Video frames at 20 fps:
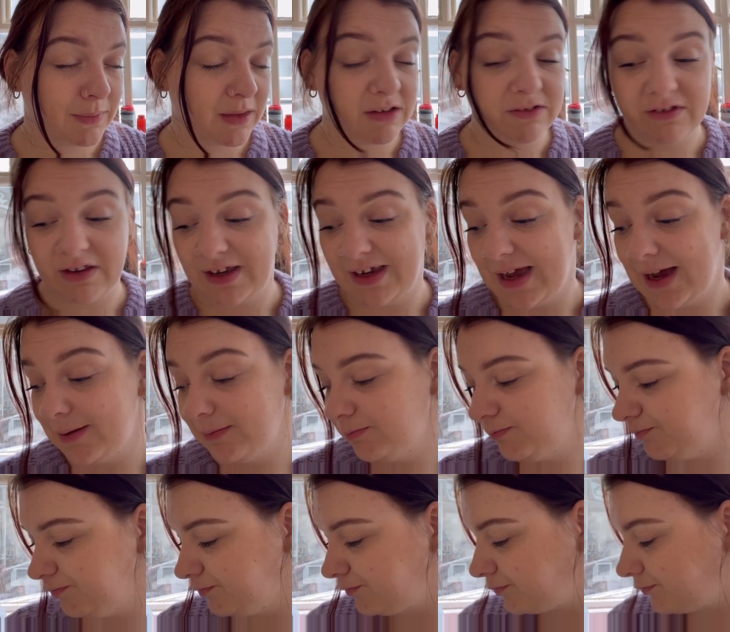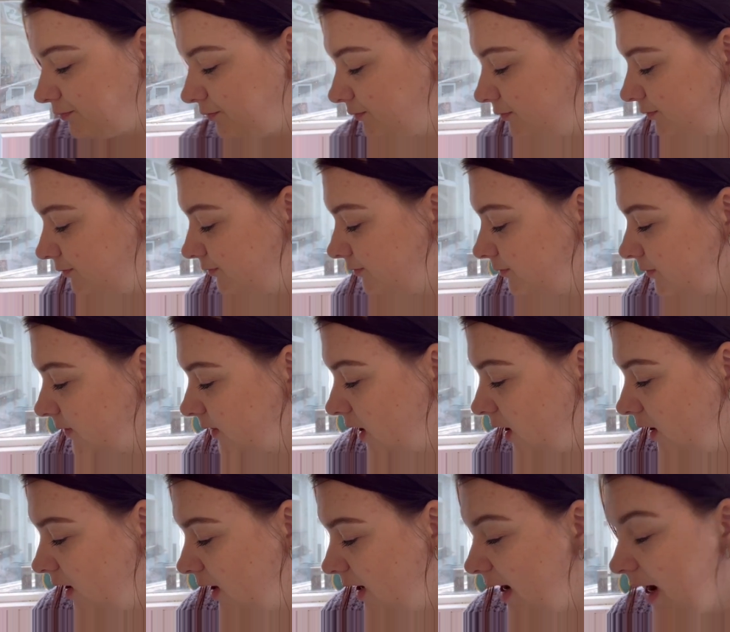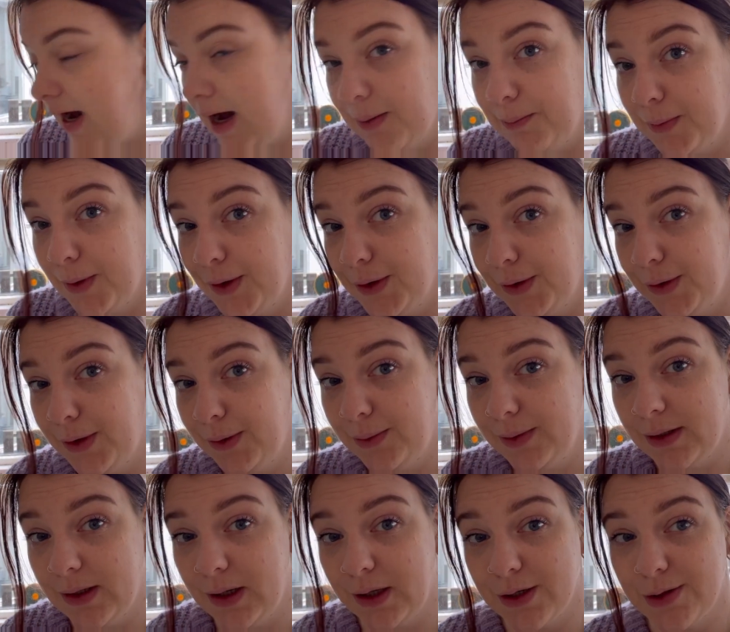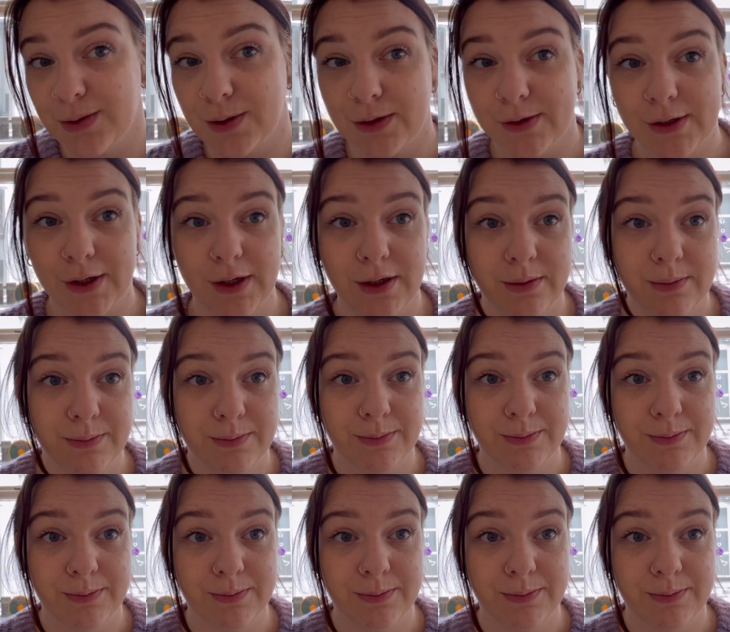So yeah, I am doing the dishwasher.